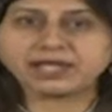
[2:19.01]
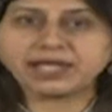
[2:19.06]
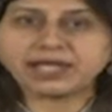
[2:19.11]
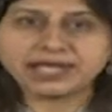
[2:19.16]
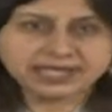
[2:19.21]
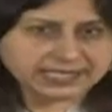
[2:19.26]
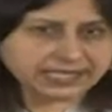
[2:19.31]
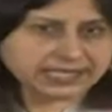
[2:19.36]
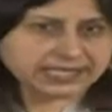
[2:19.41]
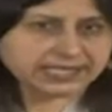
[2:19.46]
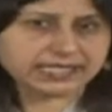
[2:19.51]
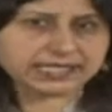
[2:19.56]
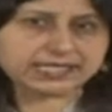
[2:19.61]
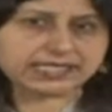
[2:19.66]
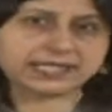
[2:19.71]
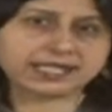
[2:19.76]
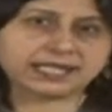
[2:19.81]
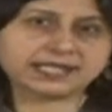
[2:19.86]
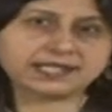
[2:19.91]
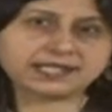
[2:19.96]

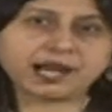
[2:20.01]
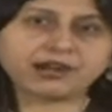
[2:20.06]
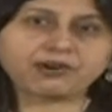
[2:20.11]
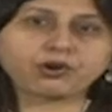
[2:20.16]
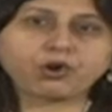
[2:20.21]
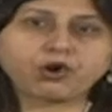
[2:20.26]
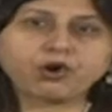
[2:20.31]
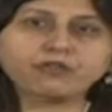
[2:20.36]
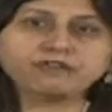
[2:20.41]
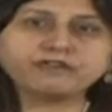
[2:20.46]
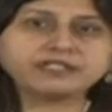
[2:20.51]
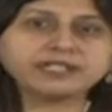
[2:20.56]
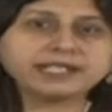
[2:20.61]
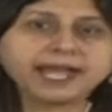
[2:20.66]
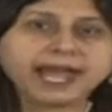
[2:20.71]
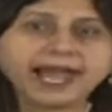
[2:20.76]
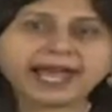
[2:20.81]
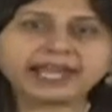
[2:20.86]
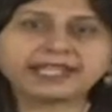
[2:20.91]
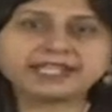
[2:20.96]
Statistics are
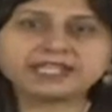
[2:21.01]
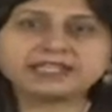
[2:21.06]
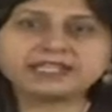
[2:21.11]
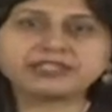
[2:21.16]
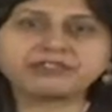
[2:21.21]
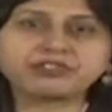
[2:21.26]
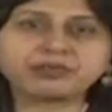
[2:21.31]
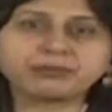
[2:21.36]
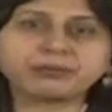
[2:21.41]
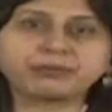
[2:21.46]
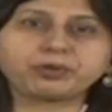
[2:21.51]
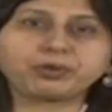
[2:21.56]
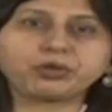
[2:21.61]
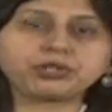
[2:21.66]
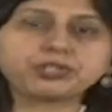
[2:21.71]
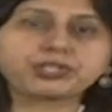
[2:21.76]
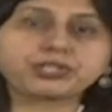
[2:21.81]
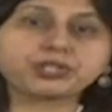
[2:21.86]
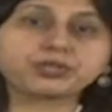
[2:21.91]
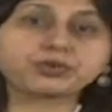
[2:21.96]
often added in
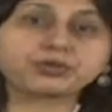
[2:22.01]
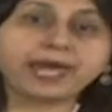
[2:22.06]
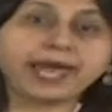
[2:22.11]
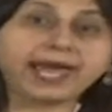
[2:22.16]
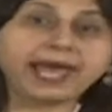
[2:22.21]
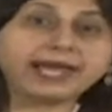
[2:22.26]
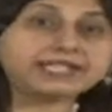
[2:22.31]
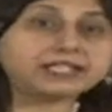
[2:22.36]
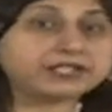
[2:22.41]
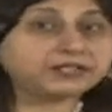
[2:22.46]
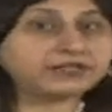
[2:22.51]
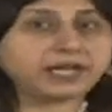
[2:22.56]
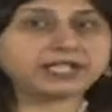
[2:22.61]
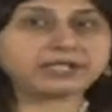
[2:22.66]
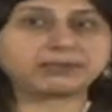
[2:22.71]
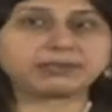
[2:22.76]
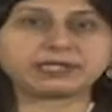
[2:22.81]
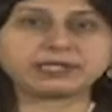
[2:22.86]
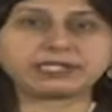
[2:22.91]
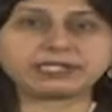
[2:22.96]
reports to add
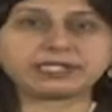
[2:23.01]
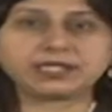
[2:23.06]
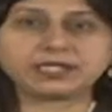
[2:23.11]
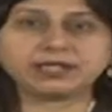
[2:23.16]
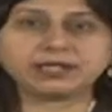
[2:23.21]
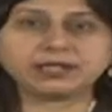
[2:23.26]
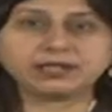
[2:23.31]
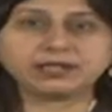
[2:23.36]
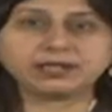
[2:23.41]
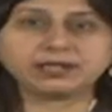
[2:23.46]
credibility.